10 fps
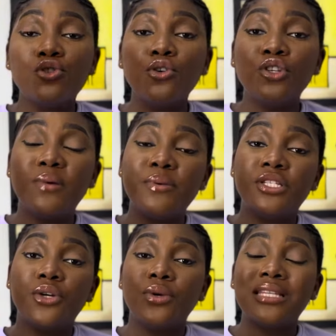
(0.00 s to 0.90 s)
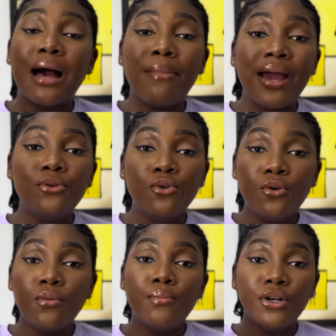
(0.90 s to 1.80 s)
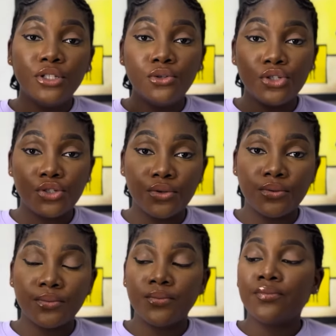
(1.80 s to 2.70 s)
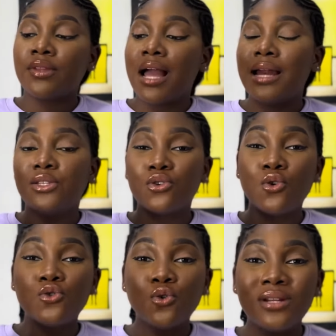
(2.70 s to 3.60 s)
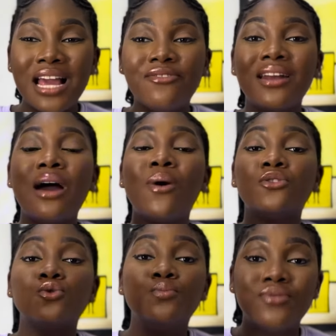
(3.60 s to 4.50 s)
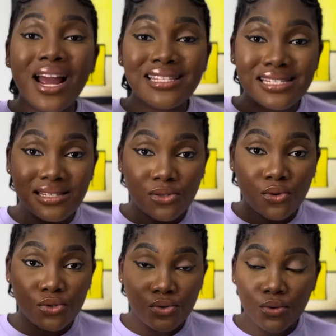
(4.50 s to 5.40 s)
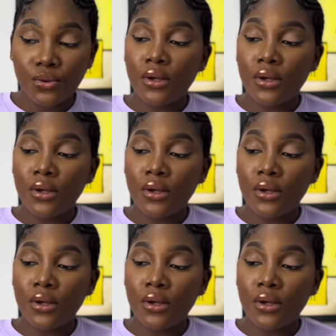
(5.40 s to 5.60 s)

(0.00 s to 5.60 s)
used Baby Secret Amino body lotion, and it was also nice. But that one too brightens also.